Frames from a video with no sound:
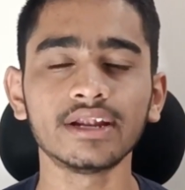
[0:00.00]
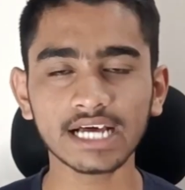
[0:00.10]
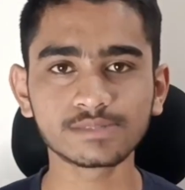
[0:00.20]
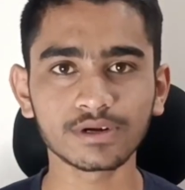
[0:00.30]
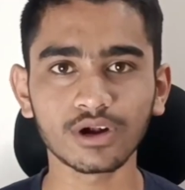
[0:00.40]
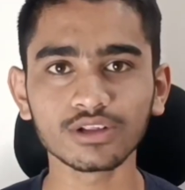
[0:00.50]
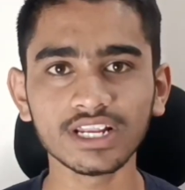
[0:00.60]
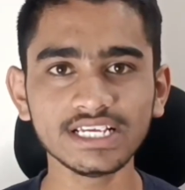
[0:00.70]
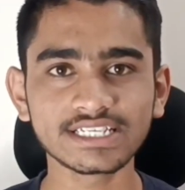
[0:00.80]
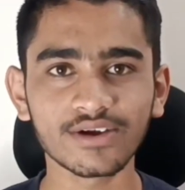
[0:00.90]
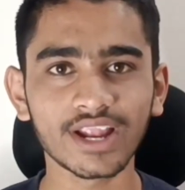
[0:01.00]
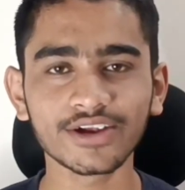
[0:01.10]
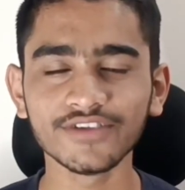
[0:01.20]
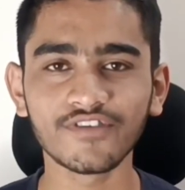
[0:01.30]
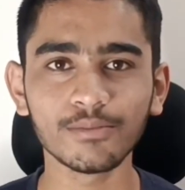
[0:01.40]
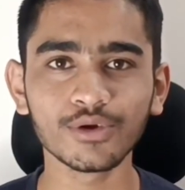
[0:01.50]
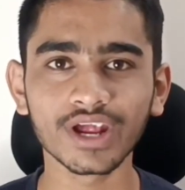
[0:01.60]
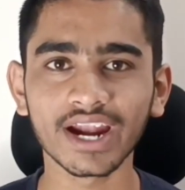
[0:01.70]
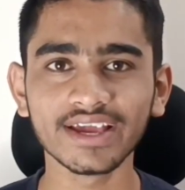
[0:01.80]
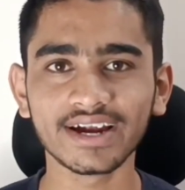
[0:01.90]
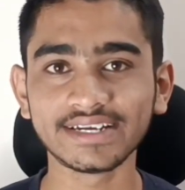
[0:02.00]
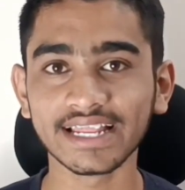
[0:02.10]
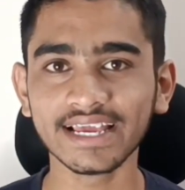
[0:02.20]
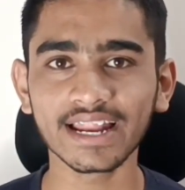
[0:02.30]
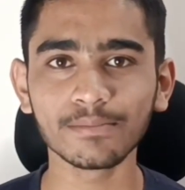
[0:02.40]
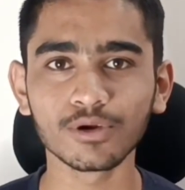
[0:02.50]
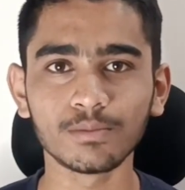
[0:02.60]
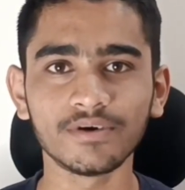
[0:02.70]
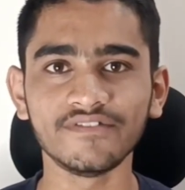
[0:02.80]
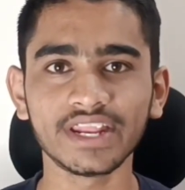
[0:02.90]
Last but not the least, I would like to inform you regarding our Telegram group,